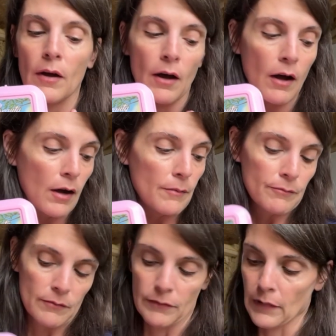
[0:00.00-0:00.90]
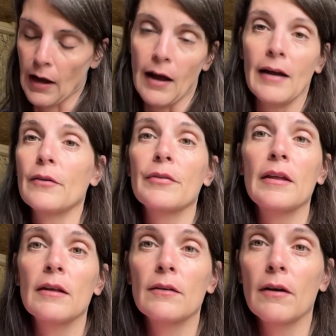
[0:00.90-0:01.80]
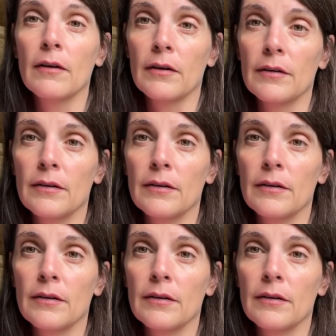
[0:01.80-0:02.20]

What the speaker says: I don't think can hurt